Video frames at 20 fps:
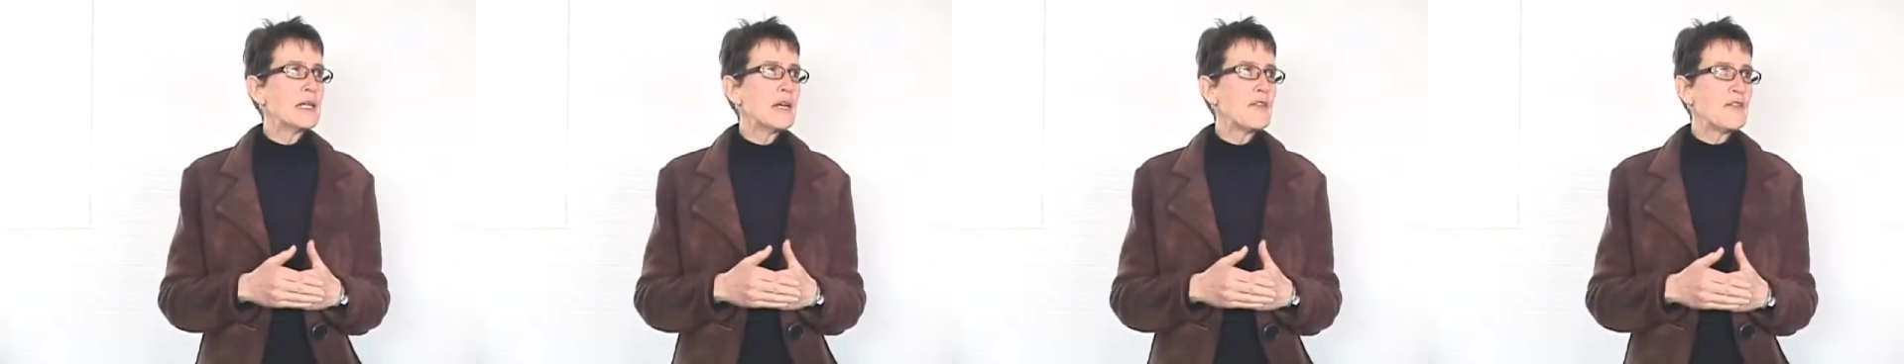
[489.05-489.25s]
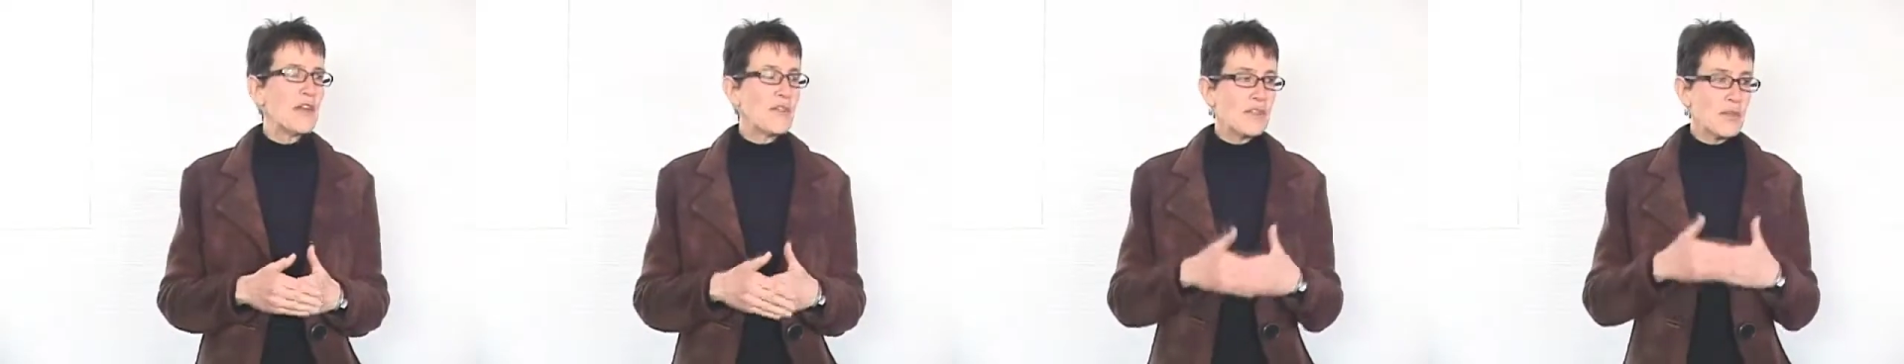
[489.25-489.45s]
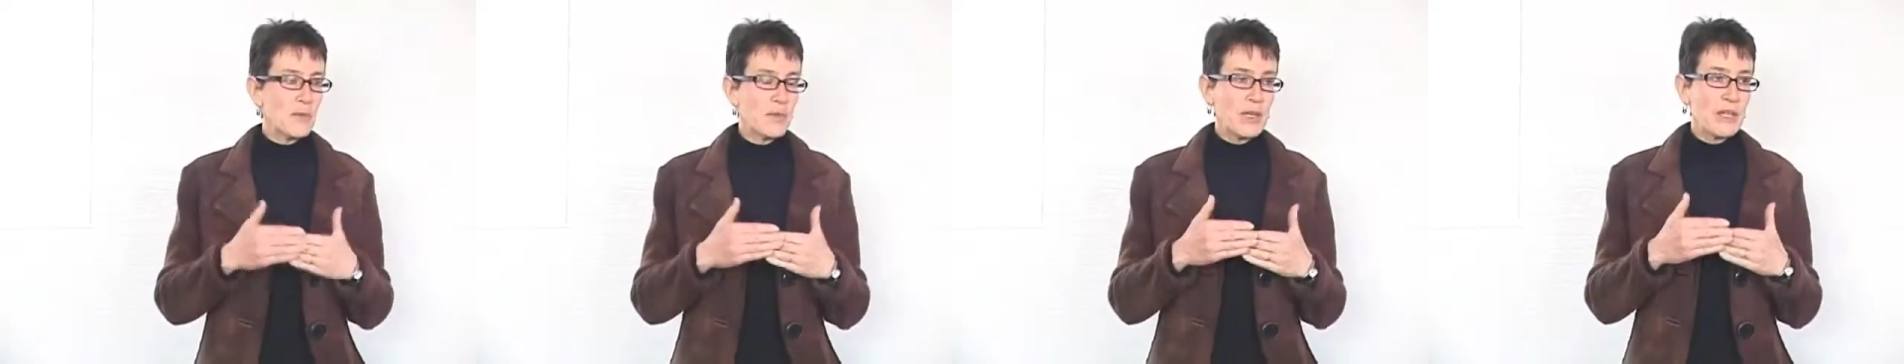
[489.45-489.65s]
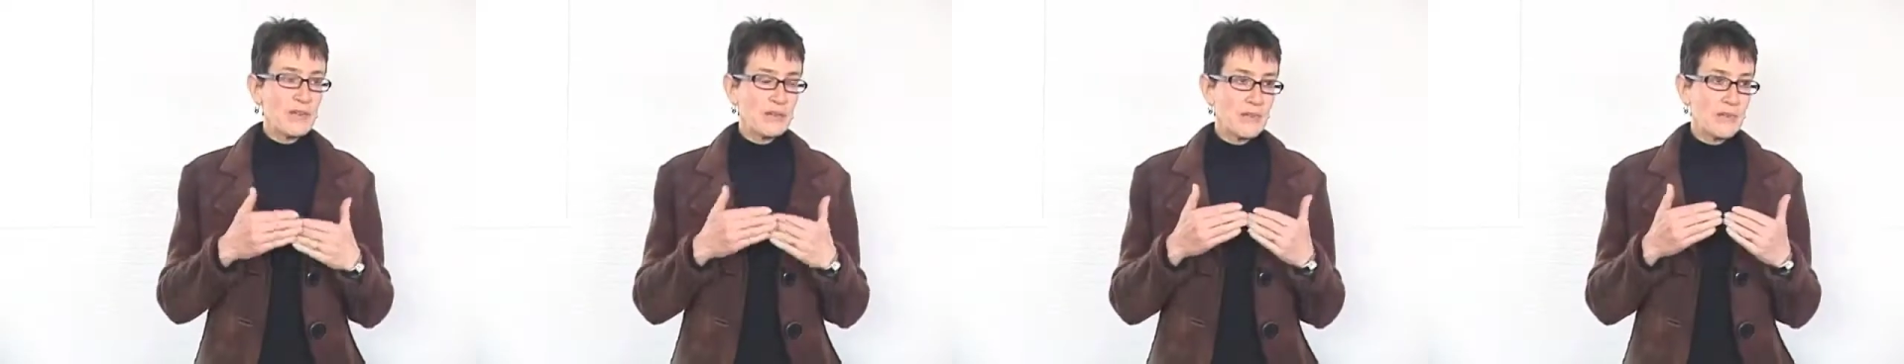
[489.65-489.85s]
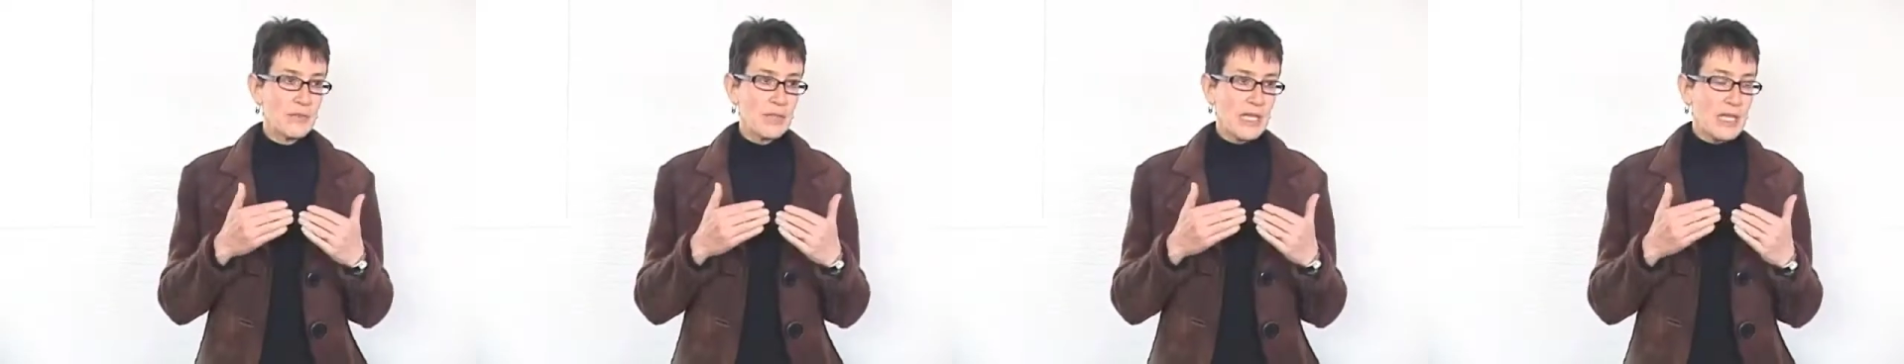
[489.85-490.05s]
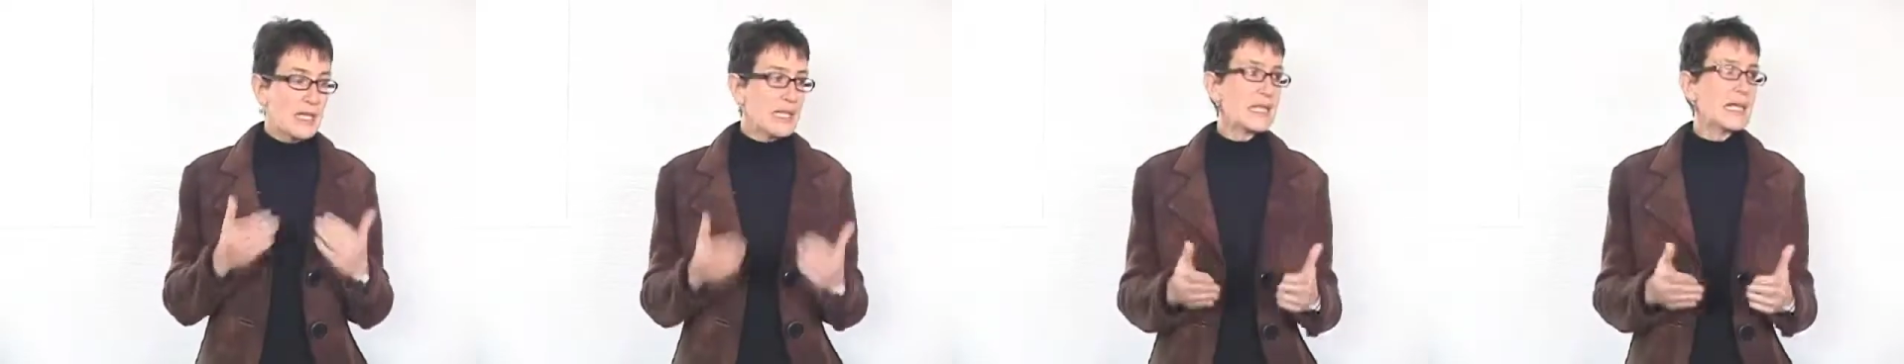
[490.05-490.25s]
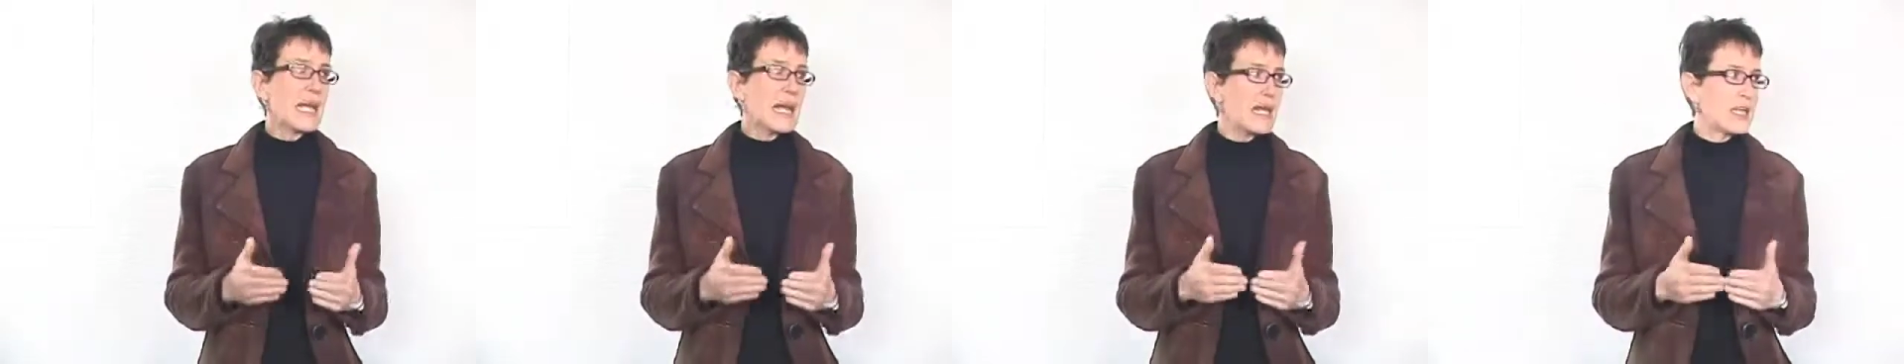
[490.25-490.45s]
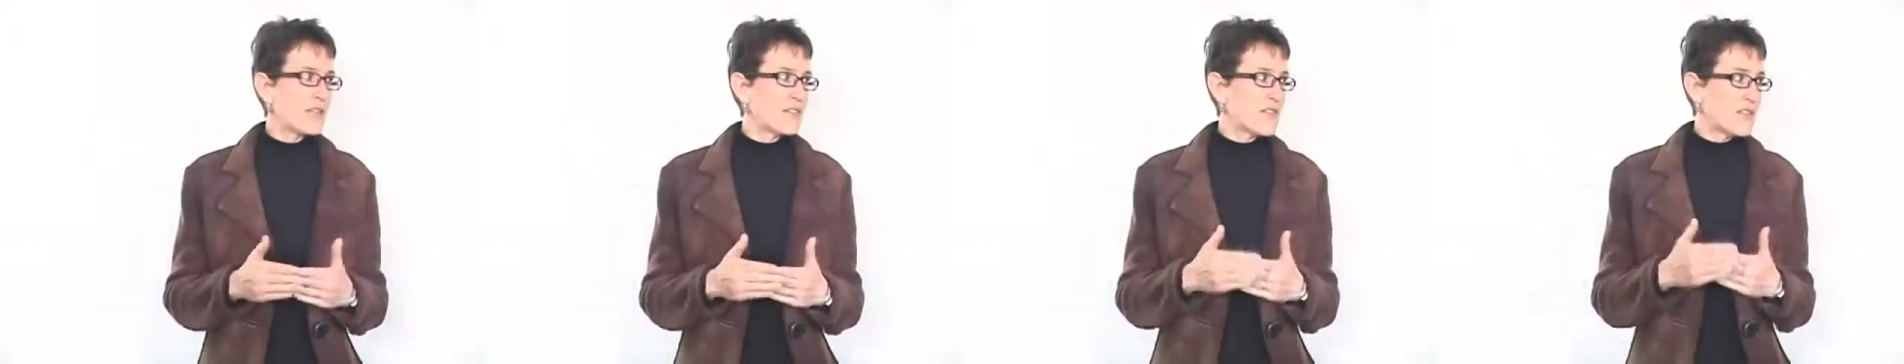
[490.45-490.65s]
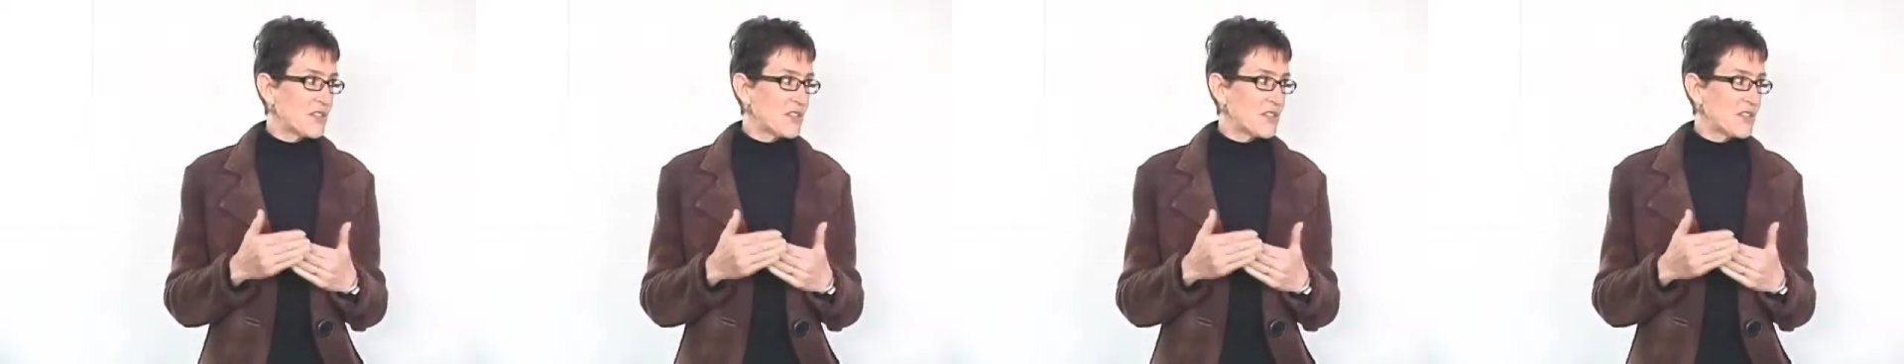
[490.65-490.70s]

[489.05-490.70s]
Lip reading: that we've indicated